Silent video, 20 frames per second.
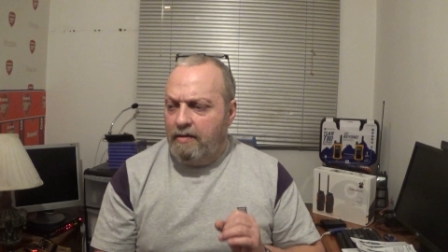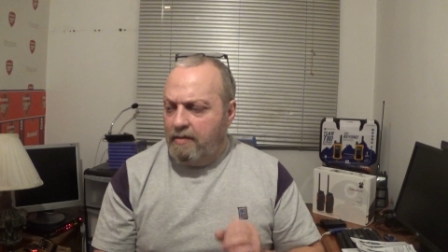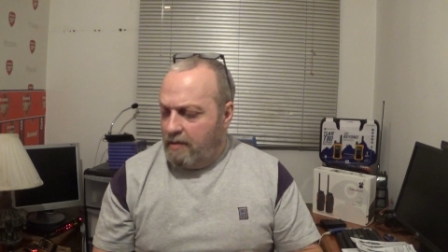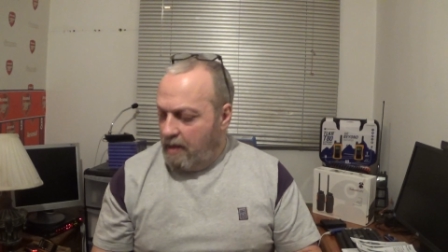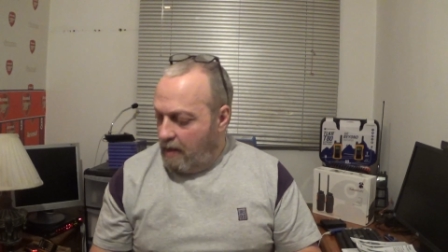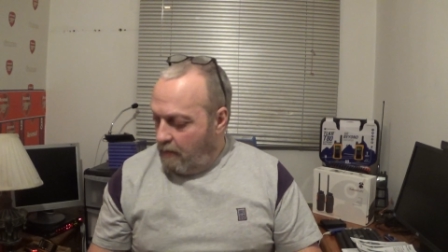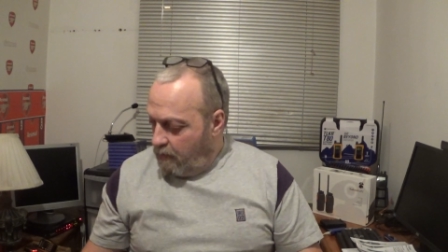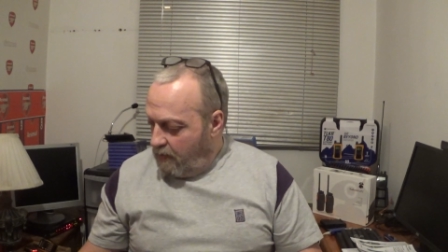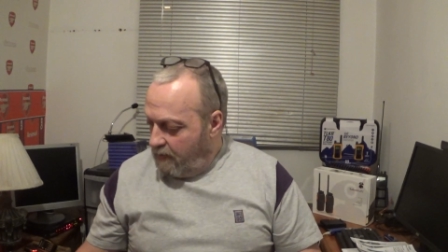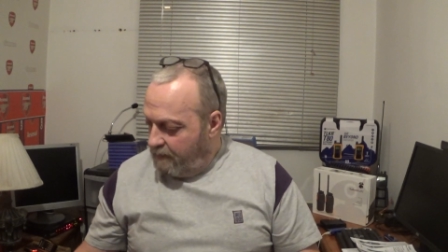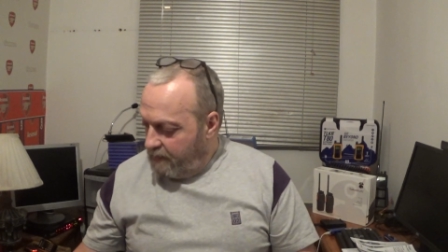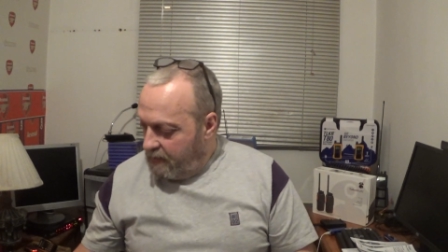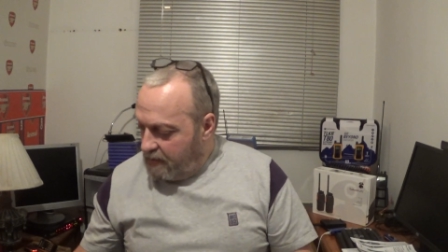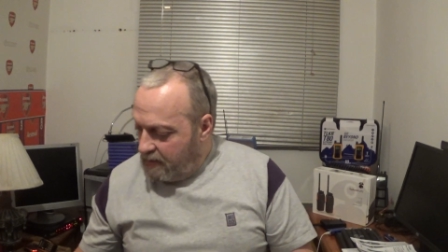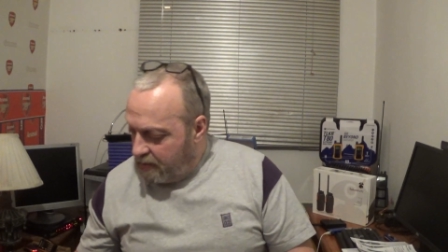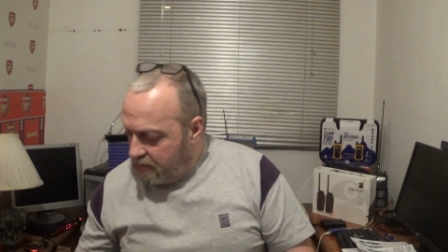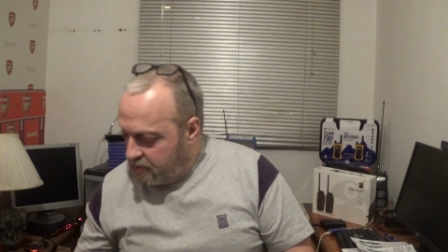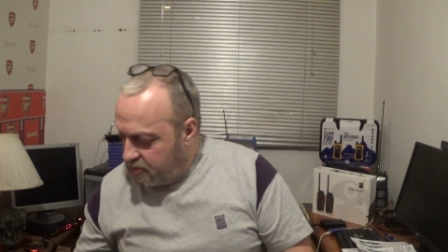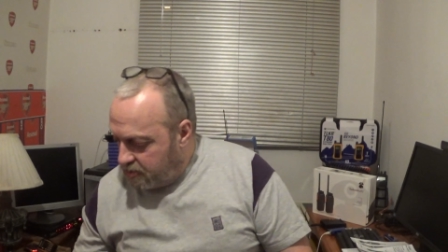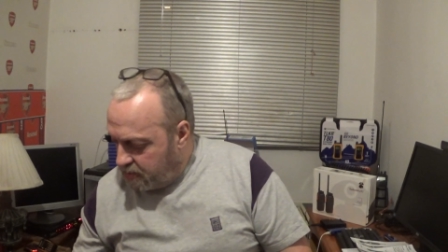Now, whether
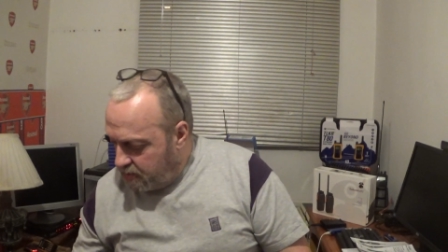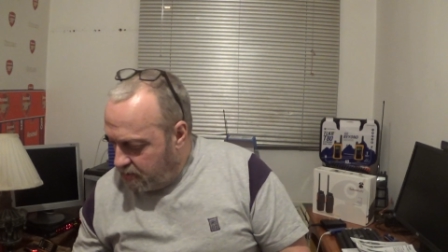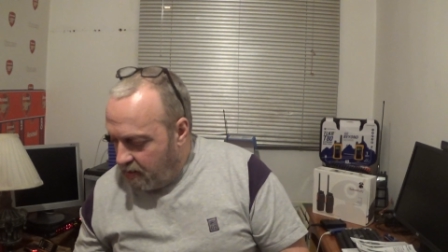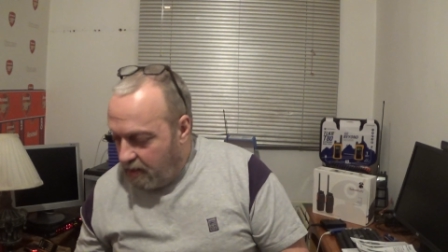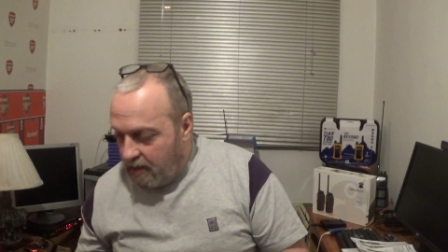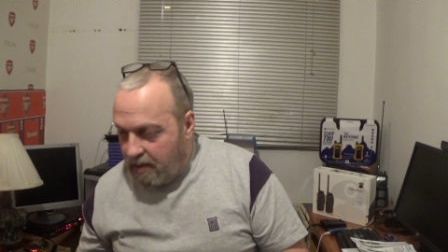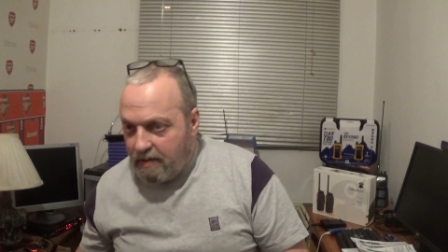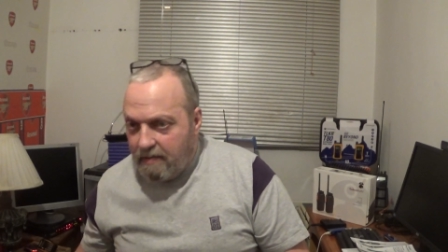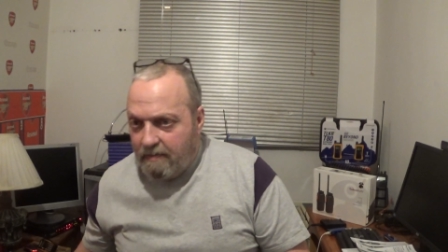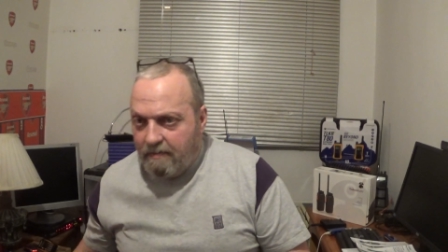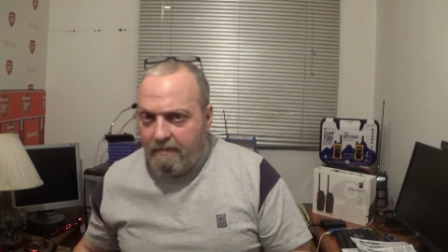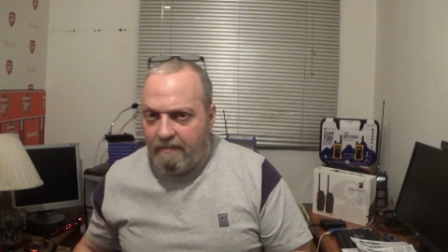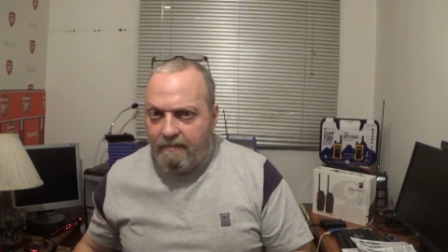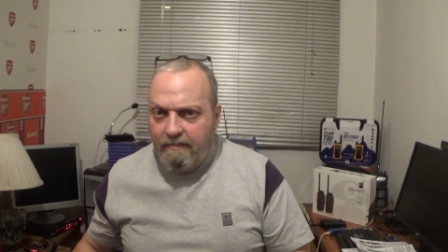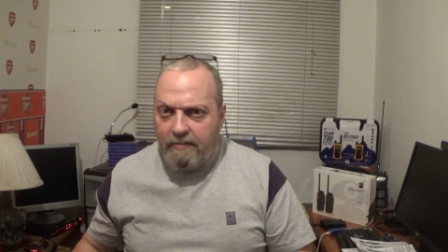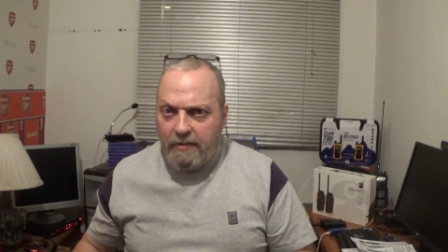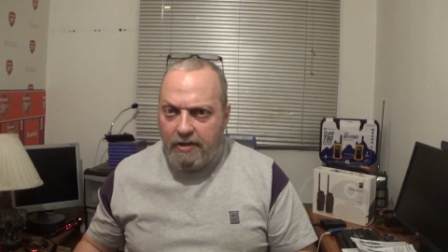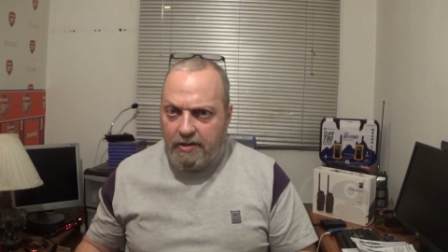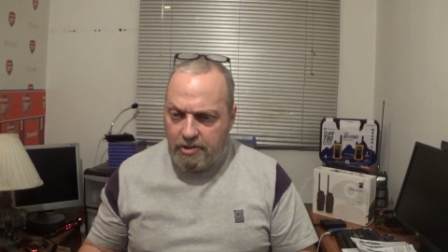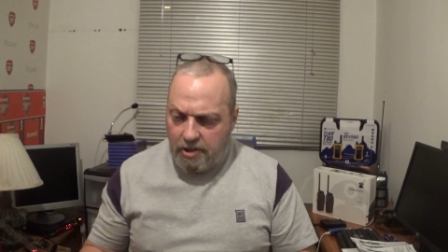this thing,
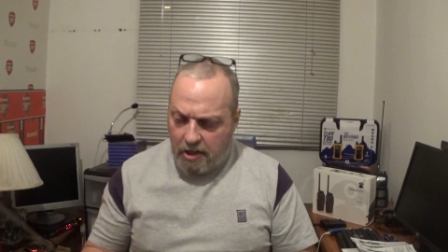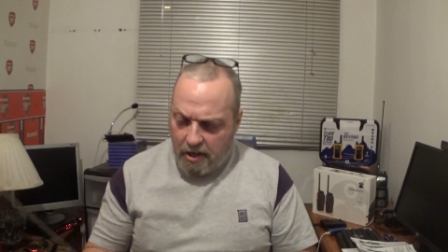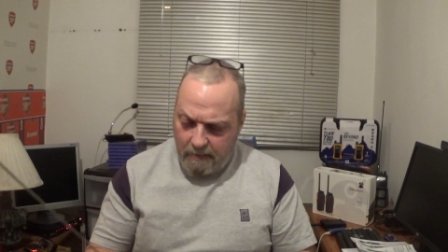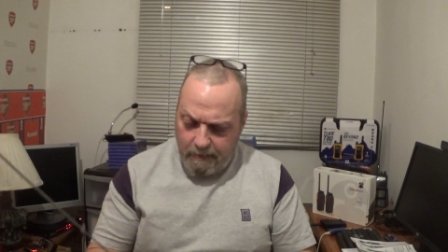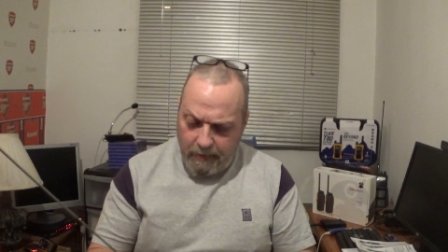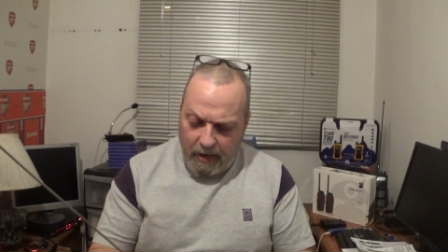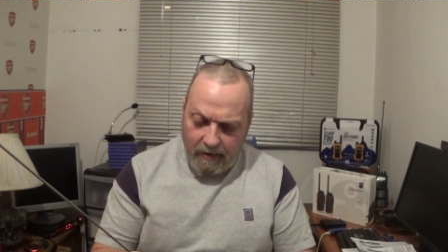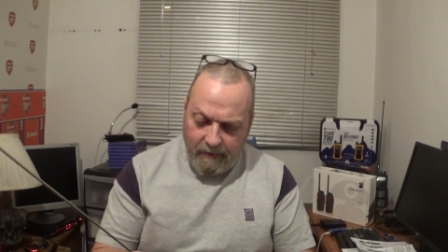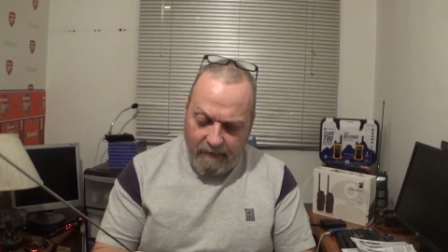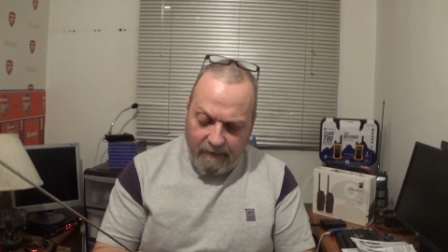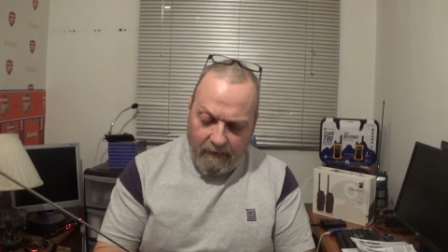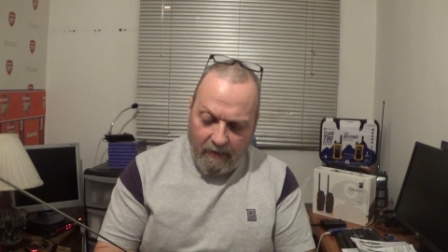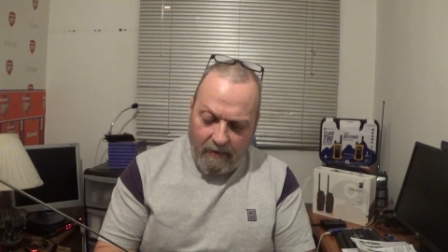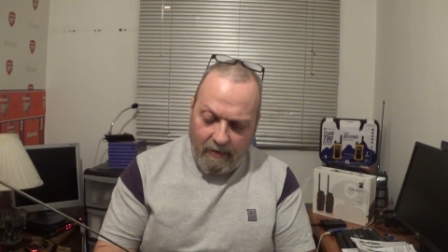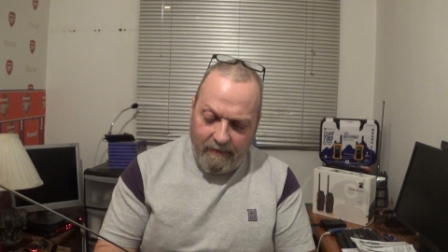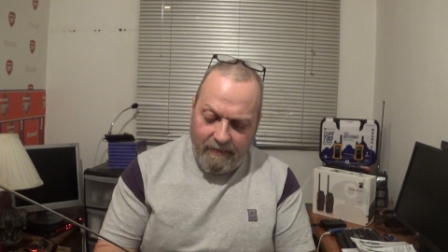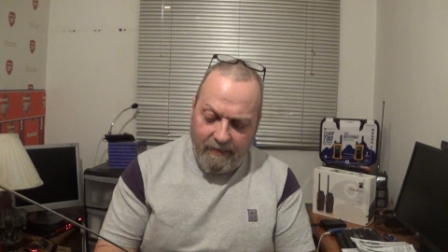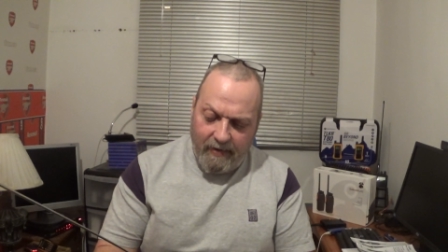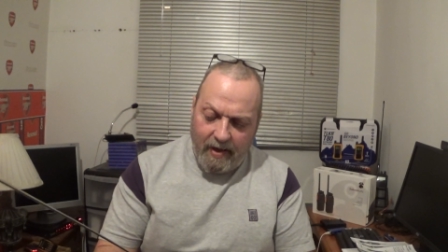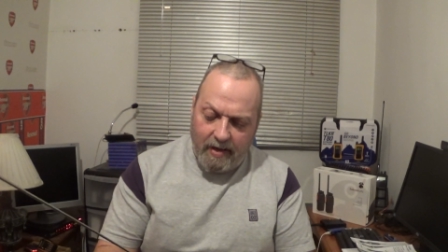the Turbo
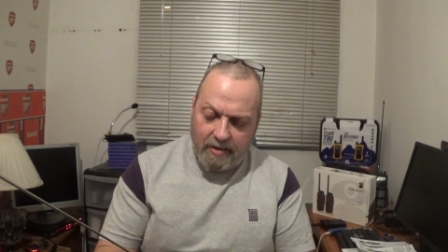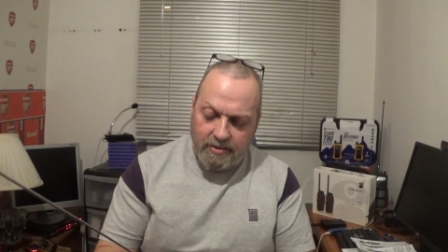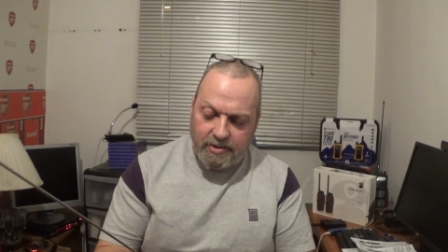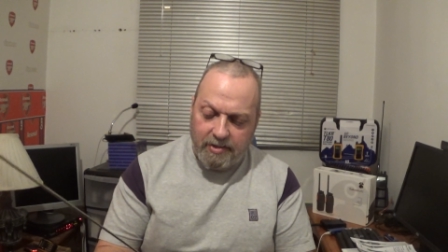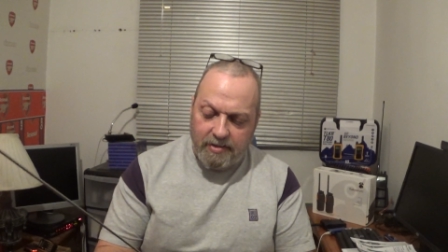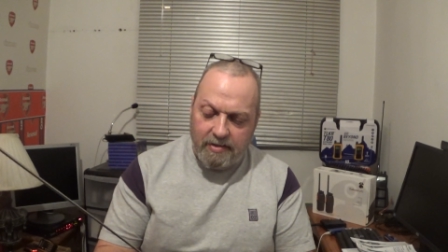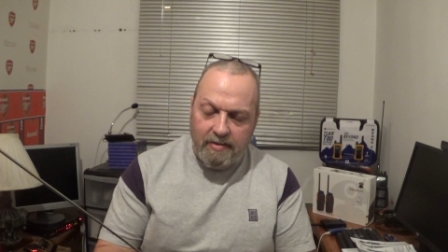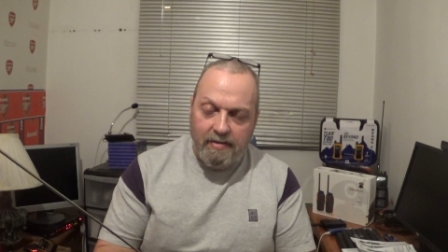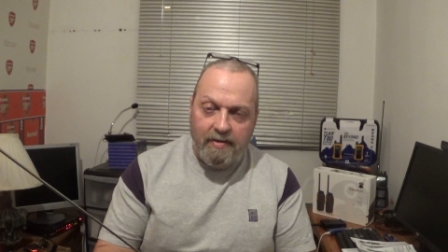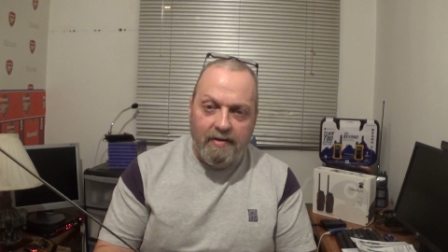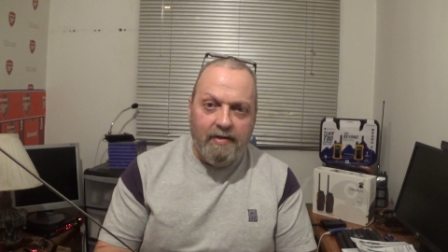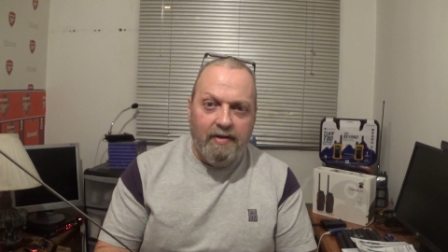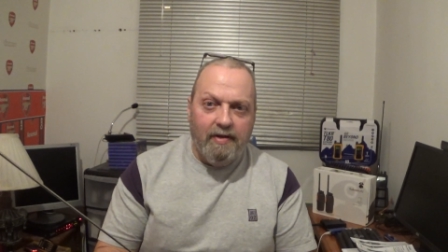5000,